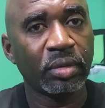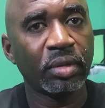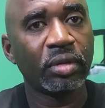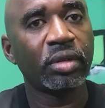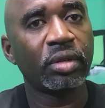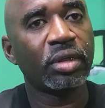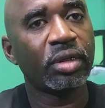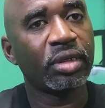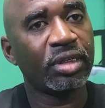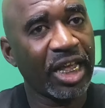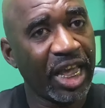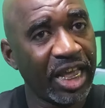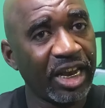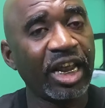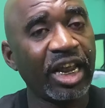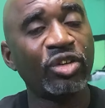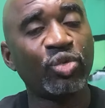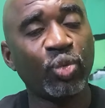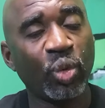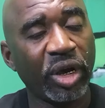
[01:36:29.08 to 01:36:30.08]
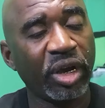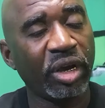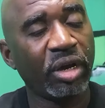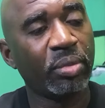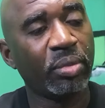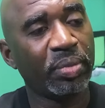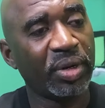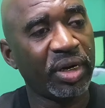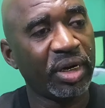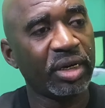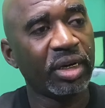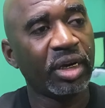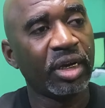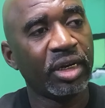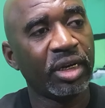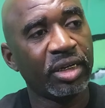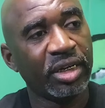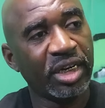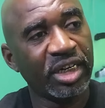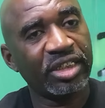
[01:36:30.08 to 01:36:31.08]
2005. That as well,
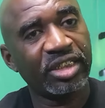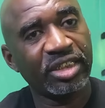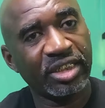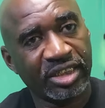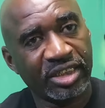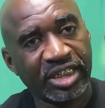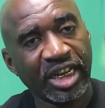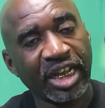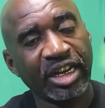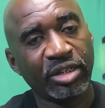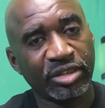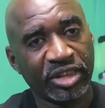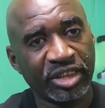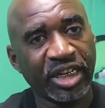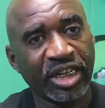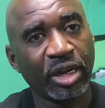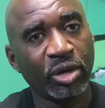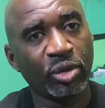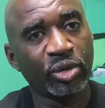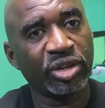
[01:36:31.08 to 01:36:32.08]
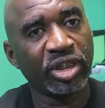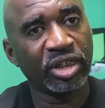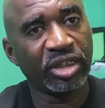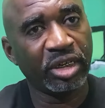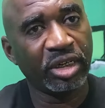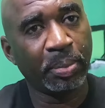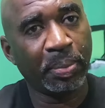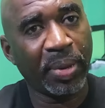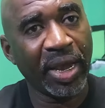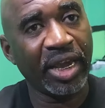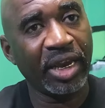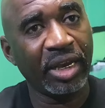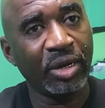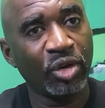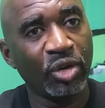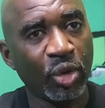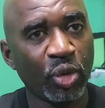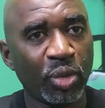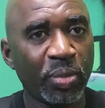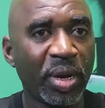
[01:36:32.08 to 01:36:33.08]
but this setup settles the, the
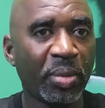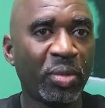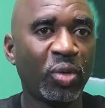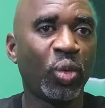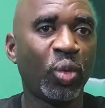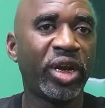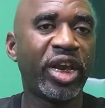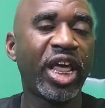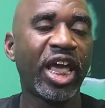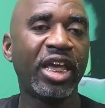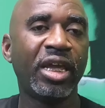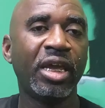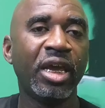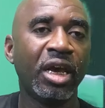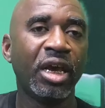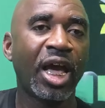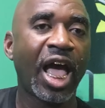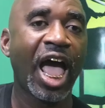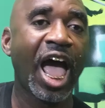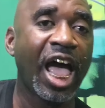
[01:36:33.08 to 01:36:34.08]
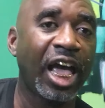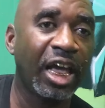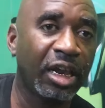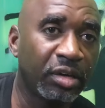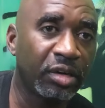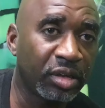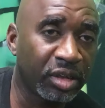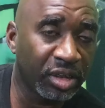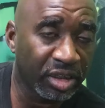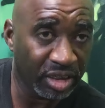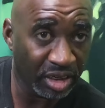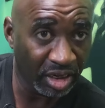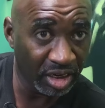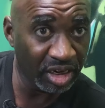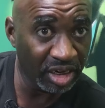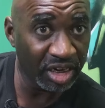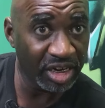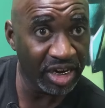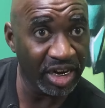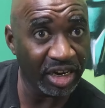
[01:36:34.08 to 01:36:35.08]
debate. You remember when they had
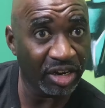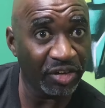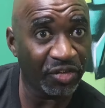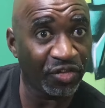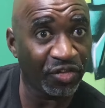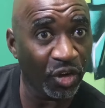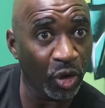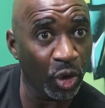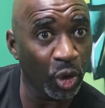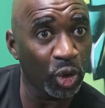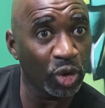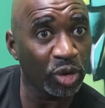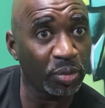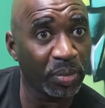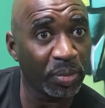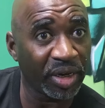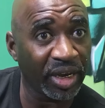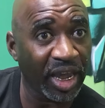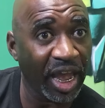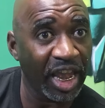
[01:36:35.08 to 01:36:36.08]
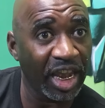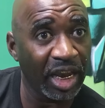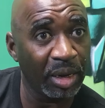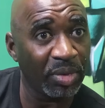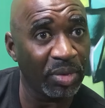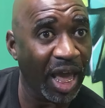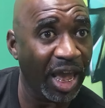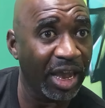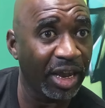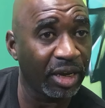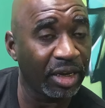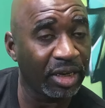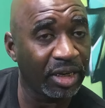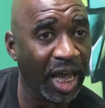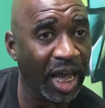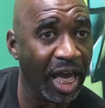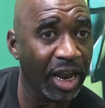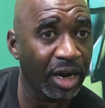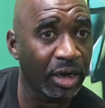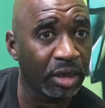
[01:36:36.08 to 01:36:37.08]
the little nigga first became
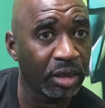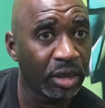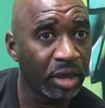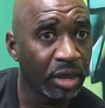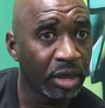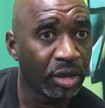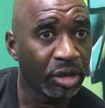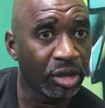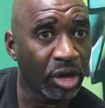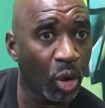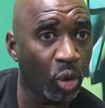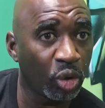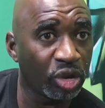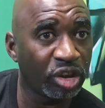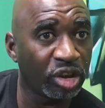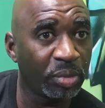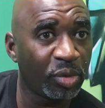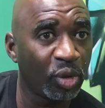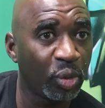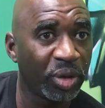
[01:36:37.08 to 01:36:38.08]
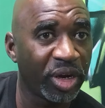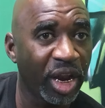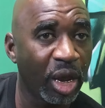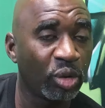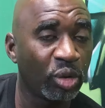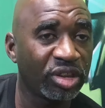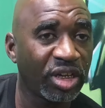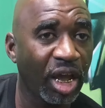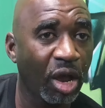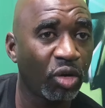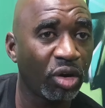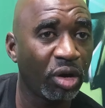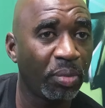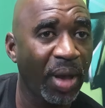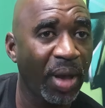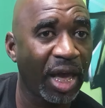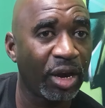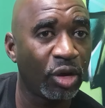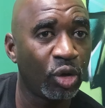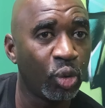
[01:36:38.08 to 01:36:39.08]
like kind of noticeable when they was
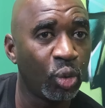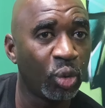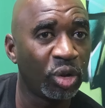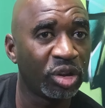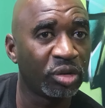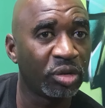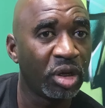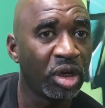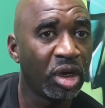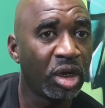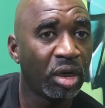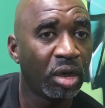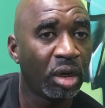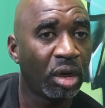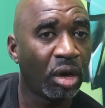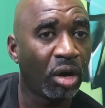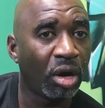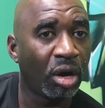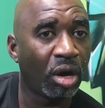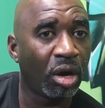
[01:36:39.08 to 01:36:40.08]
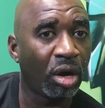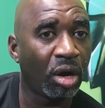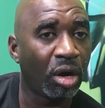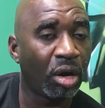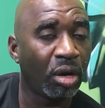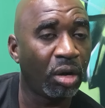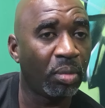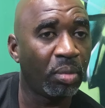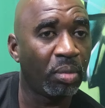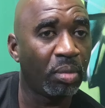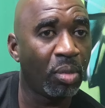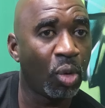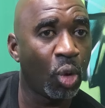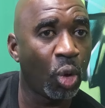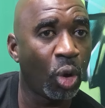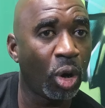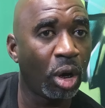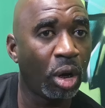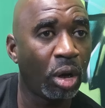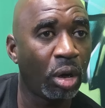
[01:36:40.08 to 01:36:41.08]
talking about who was uh
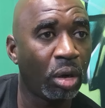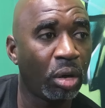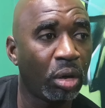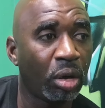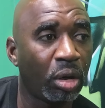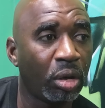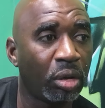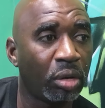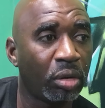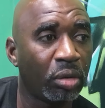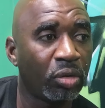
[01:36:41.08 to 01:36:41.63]
more